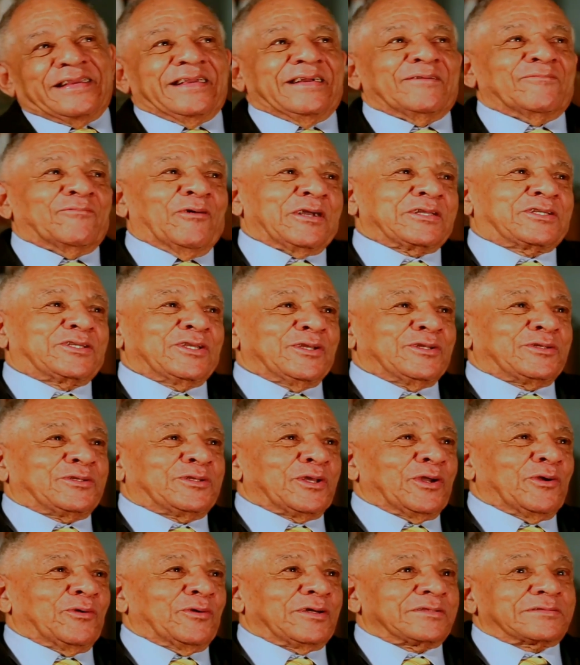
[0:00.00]
what you
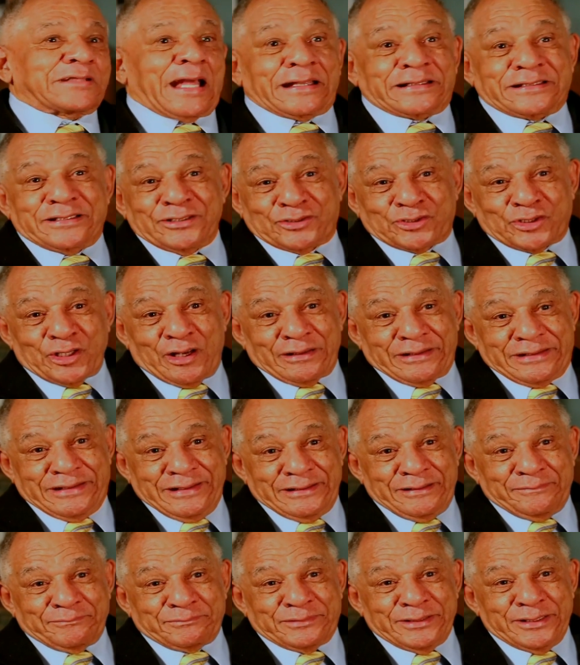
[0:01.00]
do is, like this young
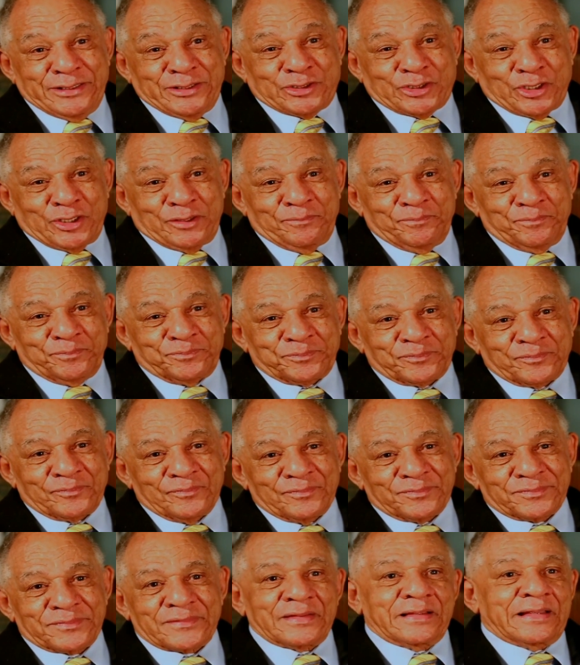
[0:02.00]
kid I'm teaching,
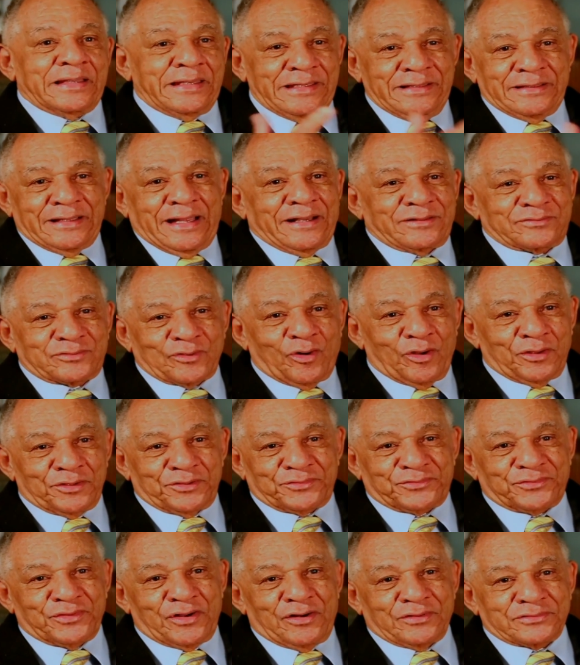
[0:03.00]
he likes all the
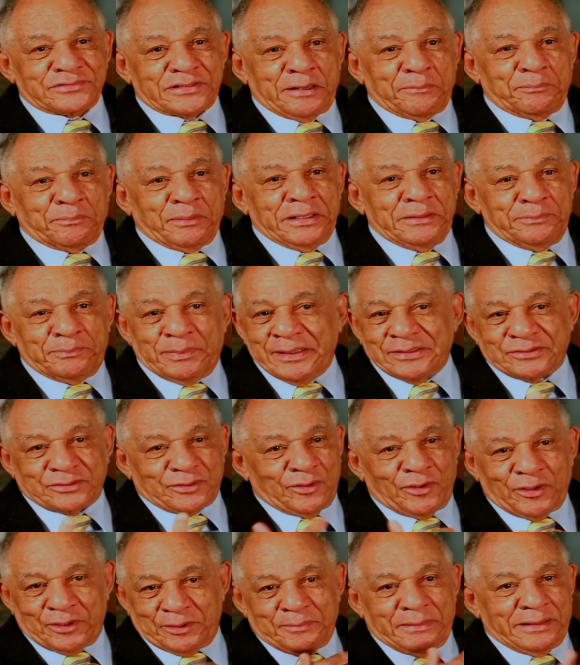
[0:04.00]
songs I play. He plays a
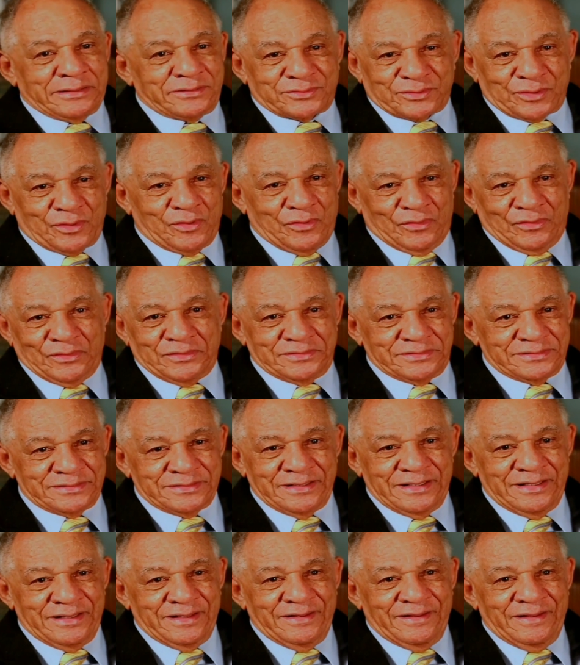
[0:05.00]
lot of my songs.
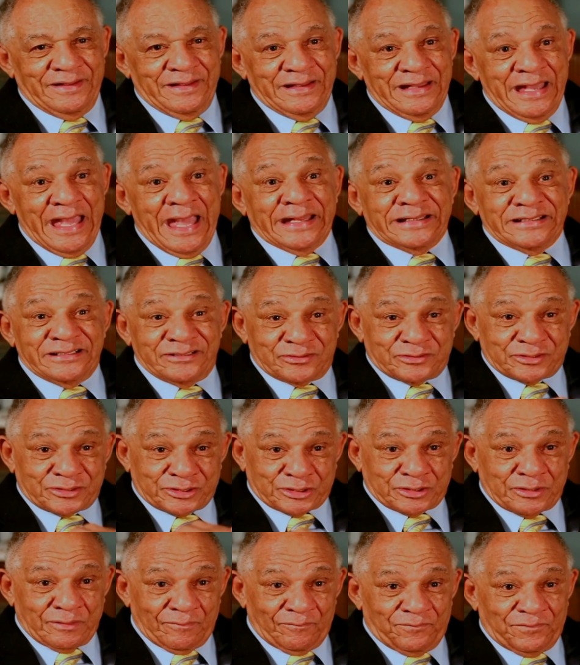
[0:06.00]
And he's
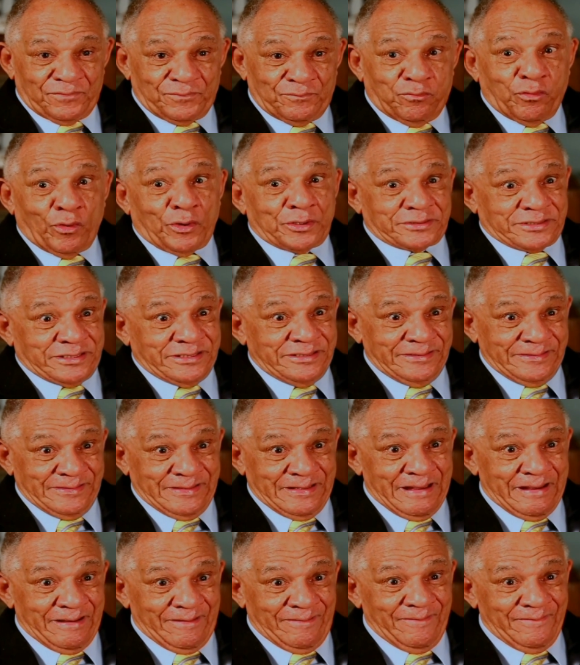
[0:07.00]
14
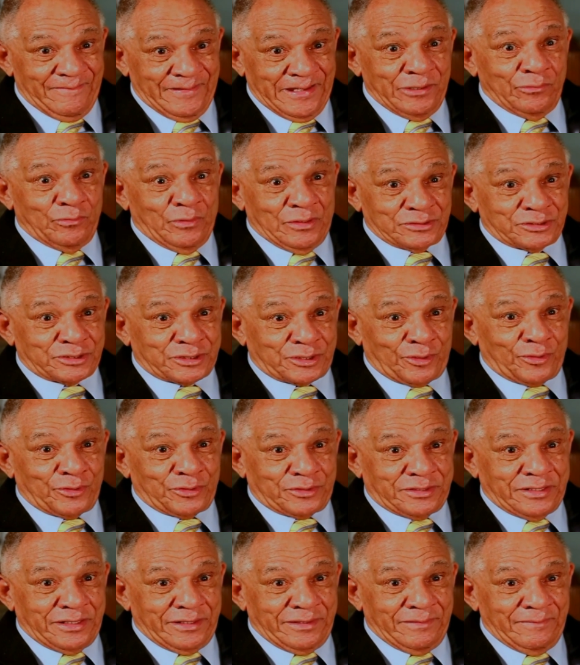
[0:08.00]
now. He was
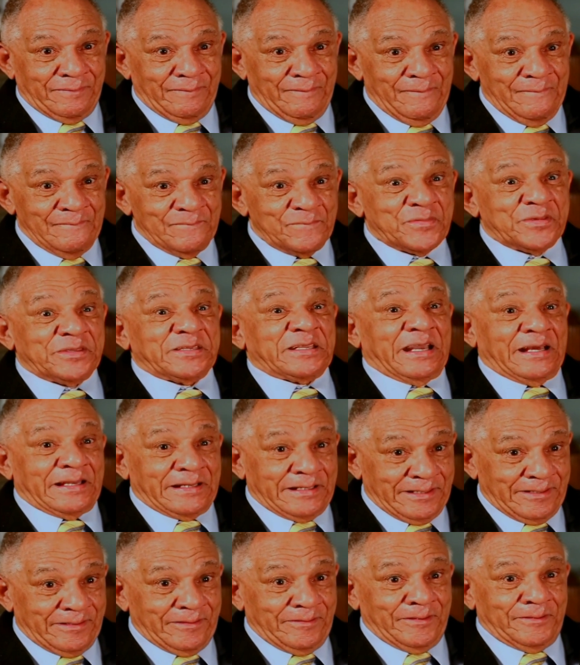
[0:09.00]
13. You got
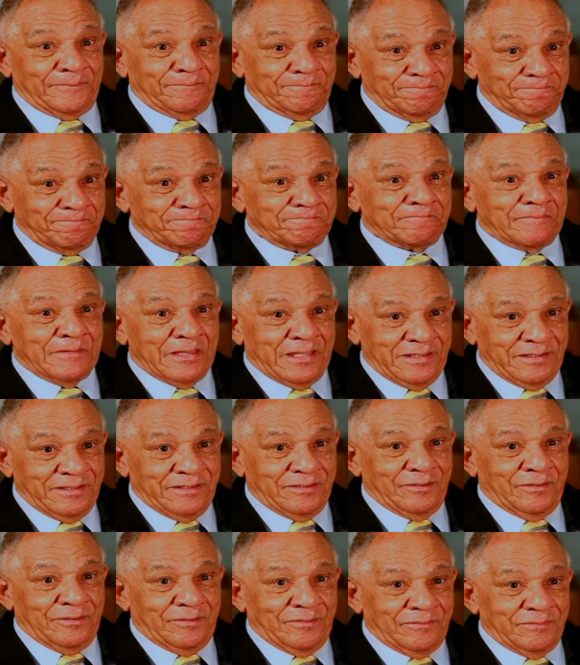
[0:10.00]
to hear him,
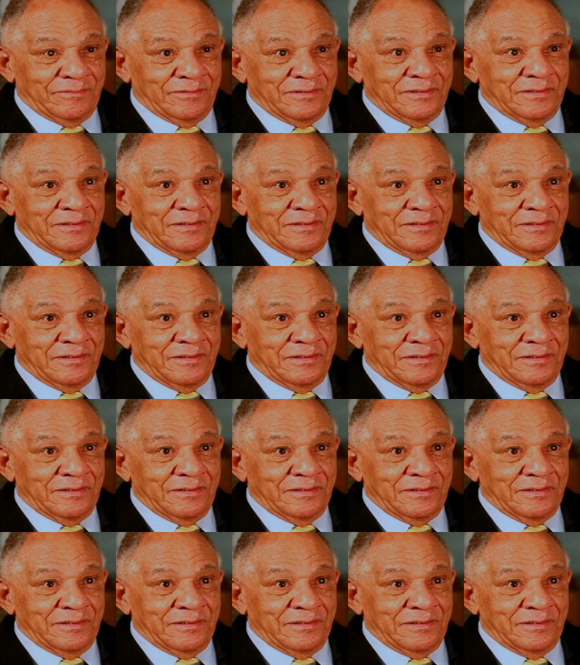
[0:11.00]
you know.